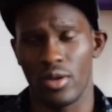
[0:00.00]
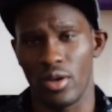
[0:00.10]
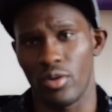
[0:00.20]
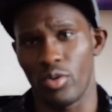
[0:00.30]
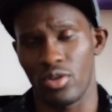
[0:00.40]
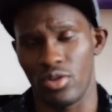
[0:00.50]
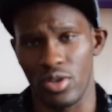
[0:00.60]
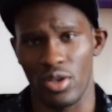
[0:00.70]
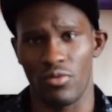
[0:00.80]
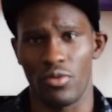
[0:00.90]
I went to
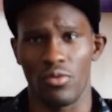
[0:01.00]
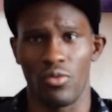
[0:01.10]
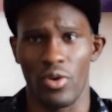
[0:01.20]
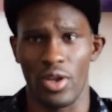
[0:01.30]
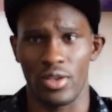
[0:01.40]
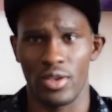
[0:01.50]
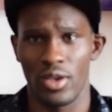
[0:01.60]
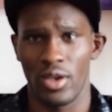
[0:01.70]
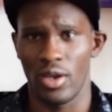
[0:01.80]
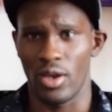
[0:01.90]
see a few friends,
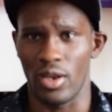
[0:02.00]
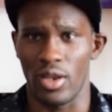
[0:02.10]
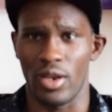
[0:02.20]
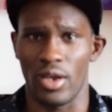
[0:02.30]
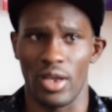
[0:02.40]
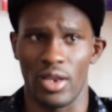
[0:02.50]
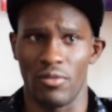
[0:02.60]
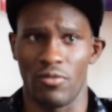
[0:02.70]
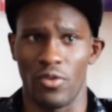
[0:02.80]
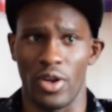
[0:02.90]
and then I had a
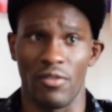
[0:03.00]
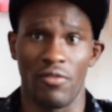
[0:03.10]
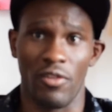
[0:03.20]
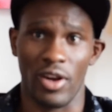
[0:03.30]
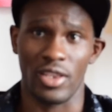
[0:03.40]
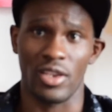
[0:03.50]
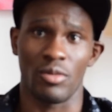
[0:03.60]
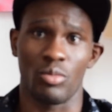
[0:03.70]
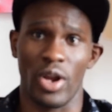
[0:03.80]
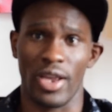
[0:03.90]
friend
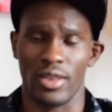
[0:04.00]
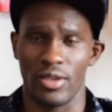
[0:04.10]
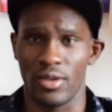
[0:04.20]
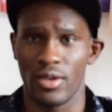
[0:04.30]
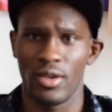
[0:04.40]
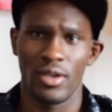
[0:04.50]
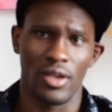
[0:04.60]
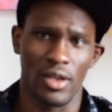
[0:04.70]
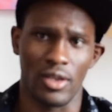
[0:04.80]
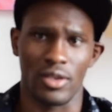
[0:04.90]
fighting Bracknell,
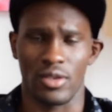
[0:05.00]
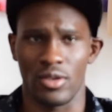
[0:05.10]
and